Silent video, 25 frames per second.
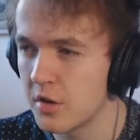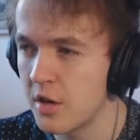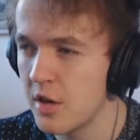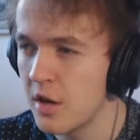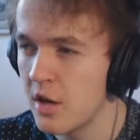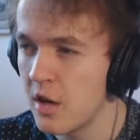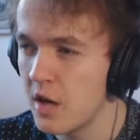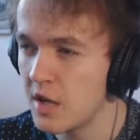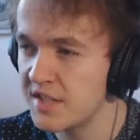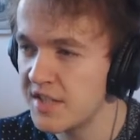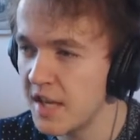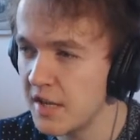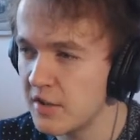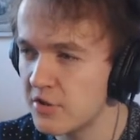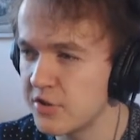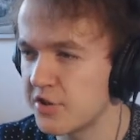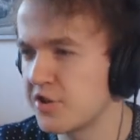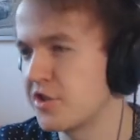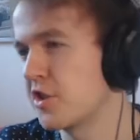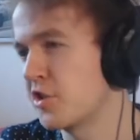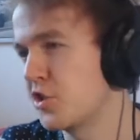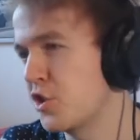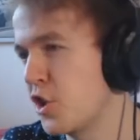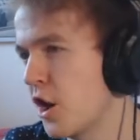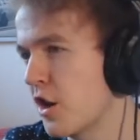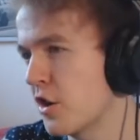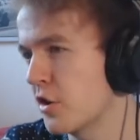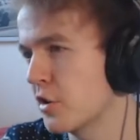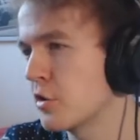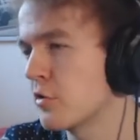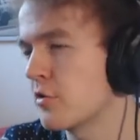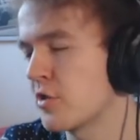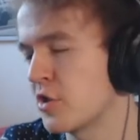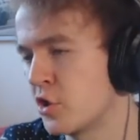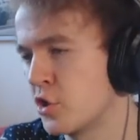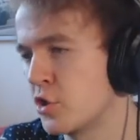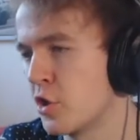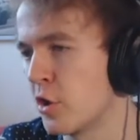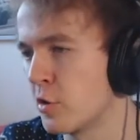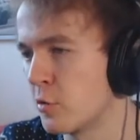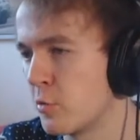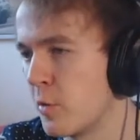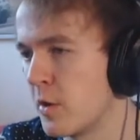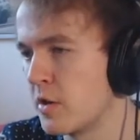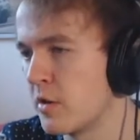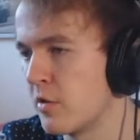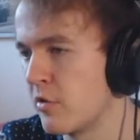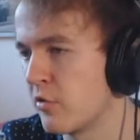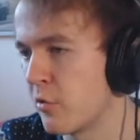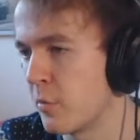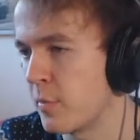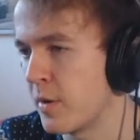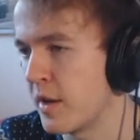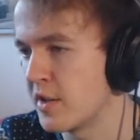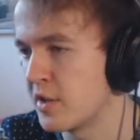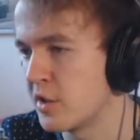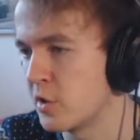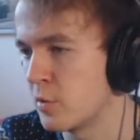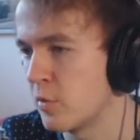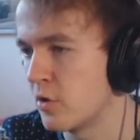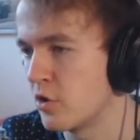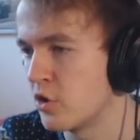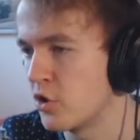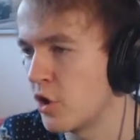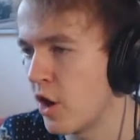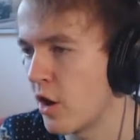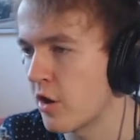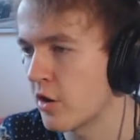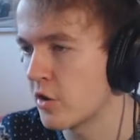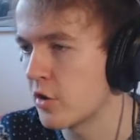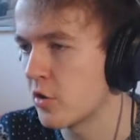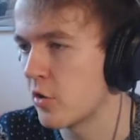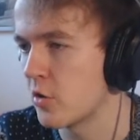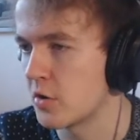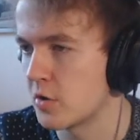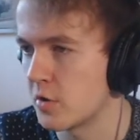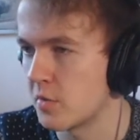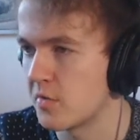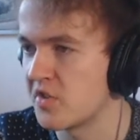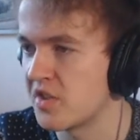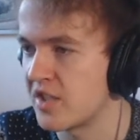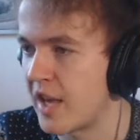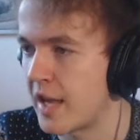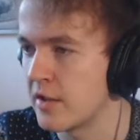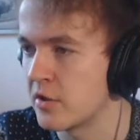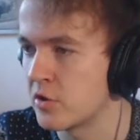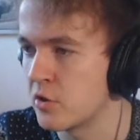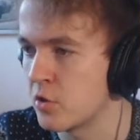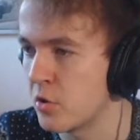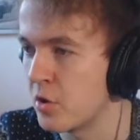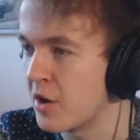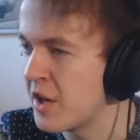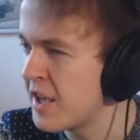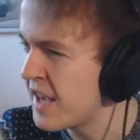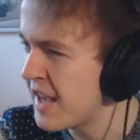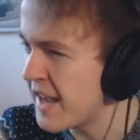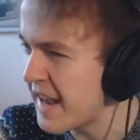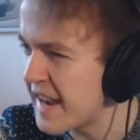Norris? Is that just a Chuck Norris joke where you've replaced the word Chuck Norris with Santor?